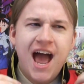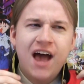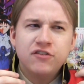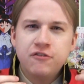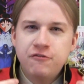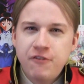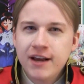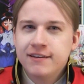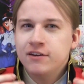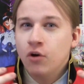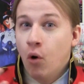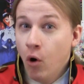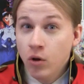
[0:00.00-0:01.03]
has
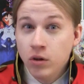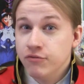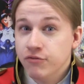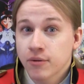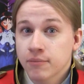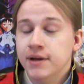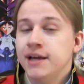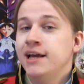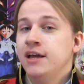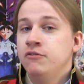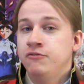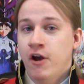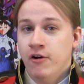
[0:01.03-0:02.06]
affected all of them
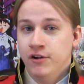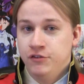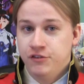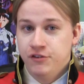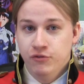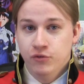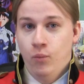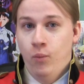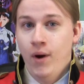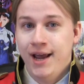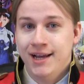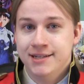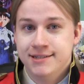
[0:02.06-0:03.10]
in various different
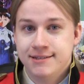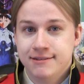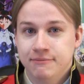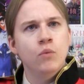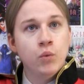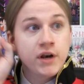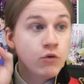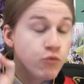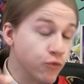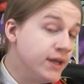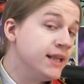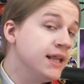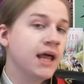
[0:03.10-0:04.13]
ways. What I
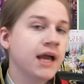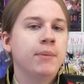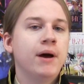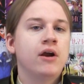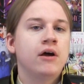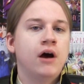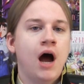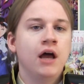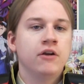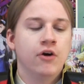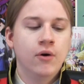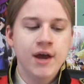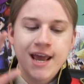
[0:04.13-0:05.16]
really like about
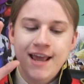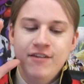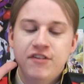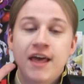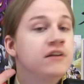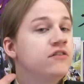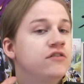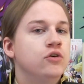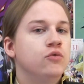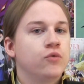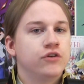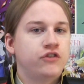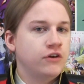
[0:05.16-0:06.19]
Anohana, though, is that it's an
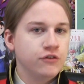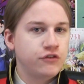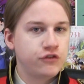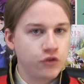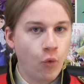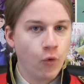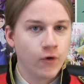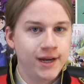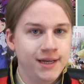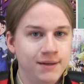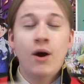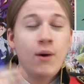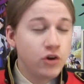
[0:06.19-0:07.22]
original
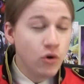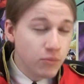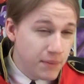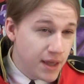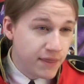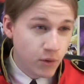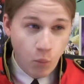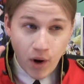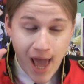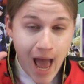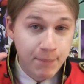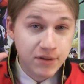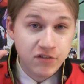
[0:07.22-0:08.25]
story. Now, I don't mean that what
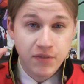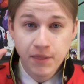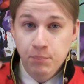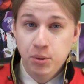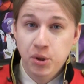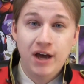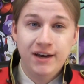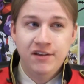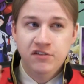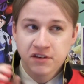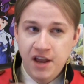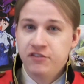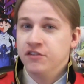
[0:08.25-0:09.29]
happens in the plot
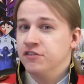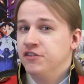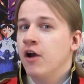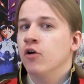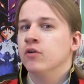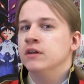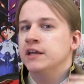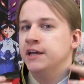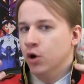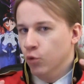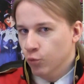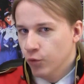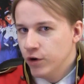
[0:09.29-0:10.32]
is necessarily
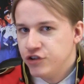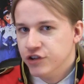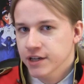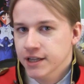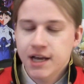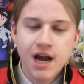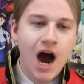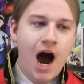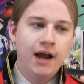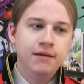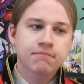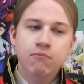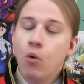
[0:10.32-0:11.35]
original.
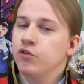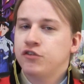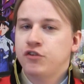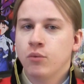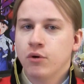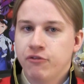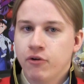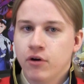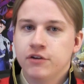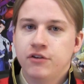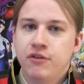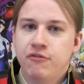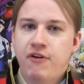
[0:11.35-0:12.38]
I'm more so referring
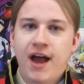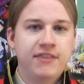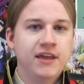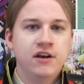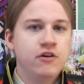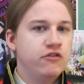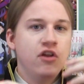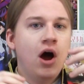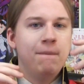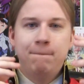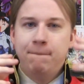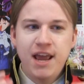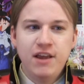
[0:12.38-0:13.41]
to the fact that it is
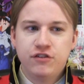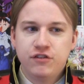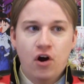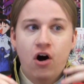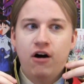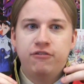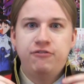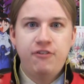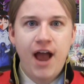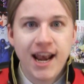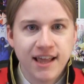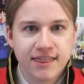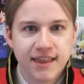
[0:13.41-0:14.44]
not based off
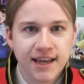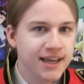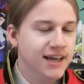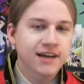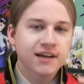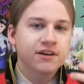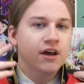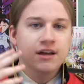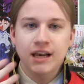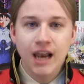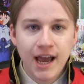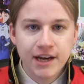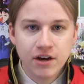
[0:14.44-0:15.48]
anything. Not a
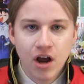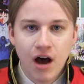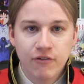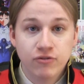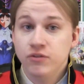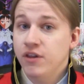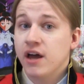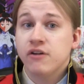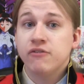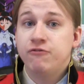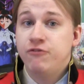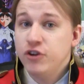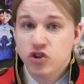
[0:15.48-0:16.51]
light novel, not a
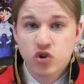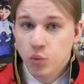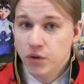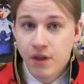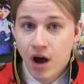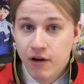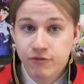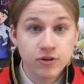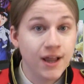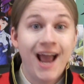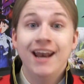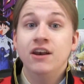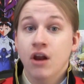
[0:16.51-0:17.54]
visual
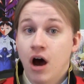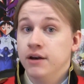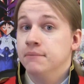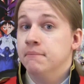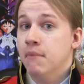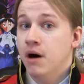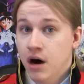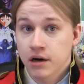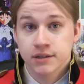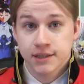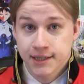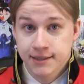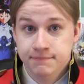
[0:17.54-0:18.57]
novel, and not a
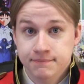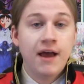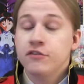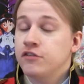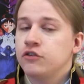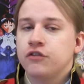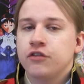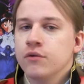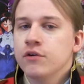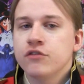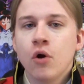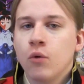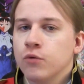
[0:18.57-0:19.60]
manga. As such, there
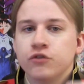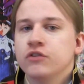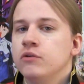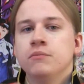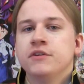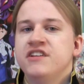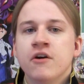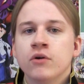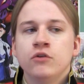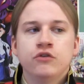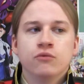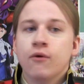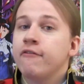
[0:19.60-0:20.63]
is no original
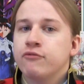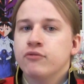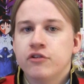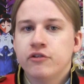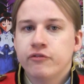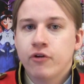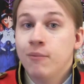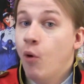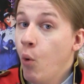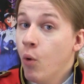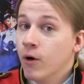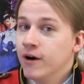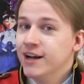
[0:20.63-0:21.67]
material to reference from
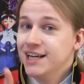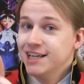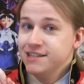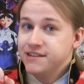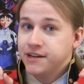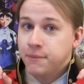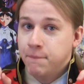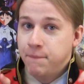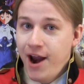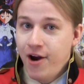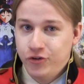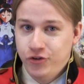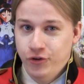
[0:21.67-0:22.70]
or to
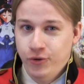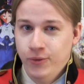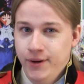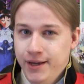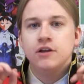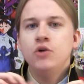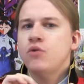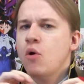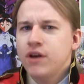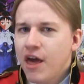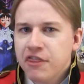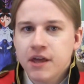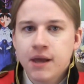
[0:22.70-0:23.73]
compare to. You know
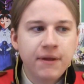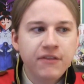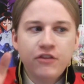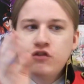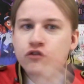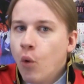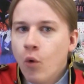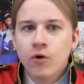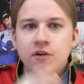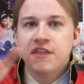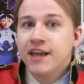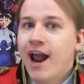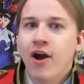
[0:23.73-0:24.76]
nothing about the
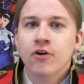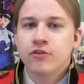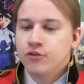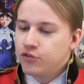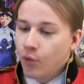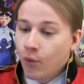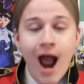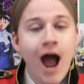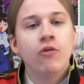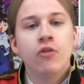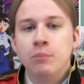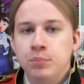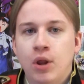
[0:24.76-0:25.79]
story, the characters, or
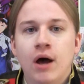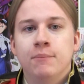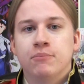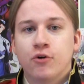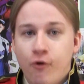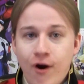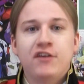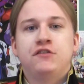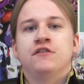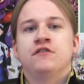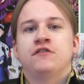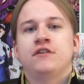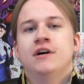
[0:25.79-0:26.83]
how the plot
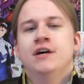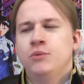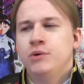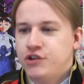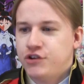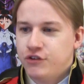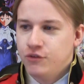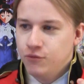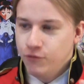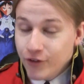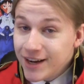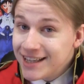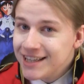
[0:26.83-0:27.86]
progresses, which
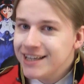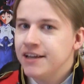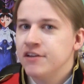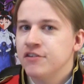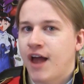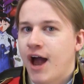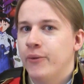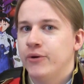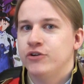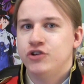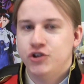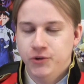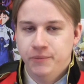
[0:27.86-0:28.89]
really is how it
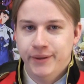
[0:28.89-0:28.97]
should